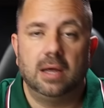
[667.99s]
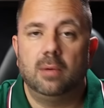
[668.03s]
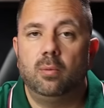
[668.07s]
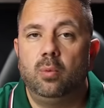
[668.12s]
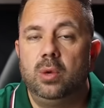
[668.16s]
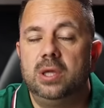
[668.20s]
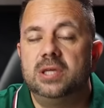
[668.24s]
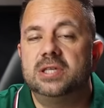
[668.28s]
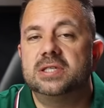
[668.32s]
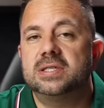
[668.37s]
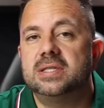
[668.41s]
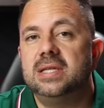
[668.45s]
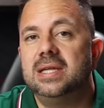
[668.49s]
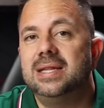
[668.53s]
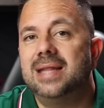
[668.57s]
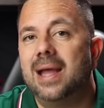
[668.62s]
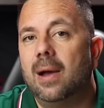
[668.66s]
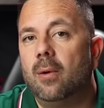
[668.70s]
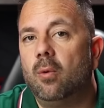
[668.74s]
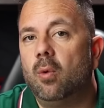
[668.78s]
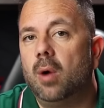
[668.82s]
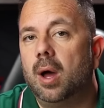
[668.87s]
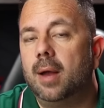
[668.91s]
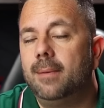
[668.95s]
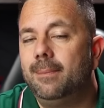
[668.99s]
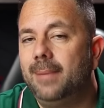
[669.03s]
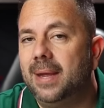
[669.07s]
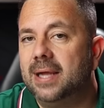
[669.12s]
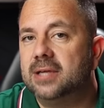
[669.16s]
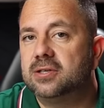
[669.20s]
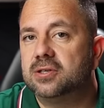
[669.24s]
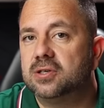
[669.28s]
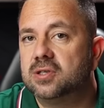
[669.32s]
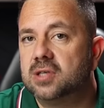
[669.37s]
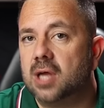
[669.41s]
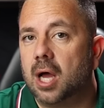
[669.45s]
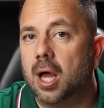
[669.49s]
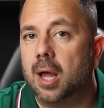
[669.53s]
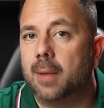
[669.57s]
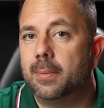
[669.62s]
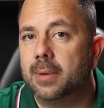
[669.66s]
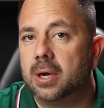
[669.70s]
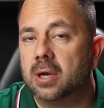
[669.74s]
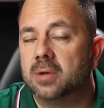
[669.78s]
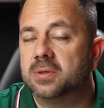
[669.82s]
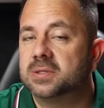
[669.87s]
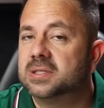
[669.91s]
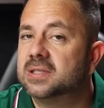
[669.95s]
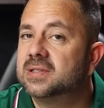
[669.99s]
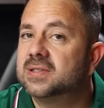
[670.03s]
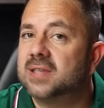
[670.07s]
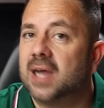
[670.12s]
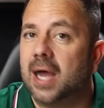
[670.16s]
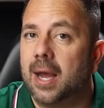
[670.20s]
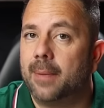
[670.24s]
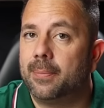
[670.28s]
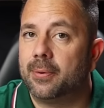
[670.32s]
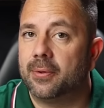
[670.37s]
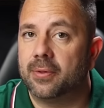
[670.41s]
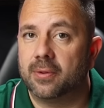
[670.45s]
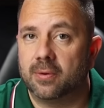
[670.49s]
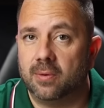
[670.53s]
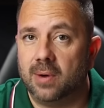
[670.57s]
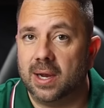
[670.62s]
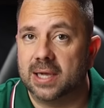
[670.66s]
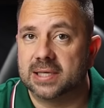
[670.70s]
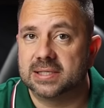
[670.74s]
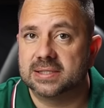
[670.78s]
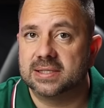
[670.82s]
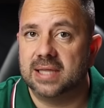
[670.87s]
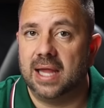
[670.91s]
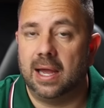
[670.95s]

We just need that one major domino to topple the rest.